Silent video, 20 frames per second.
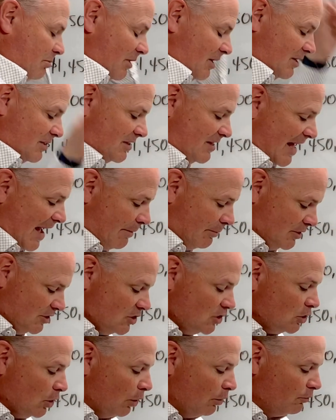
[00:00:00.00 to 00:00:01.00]
because that one
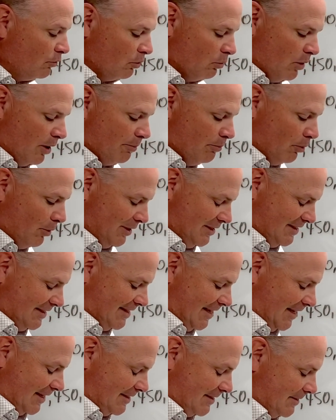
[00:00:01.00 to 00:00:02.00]
sold for
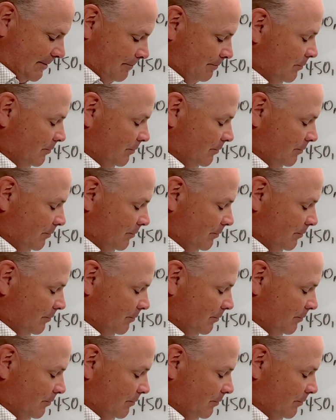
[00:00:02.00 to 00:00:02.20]
1.6.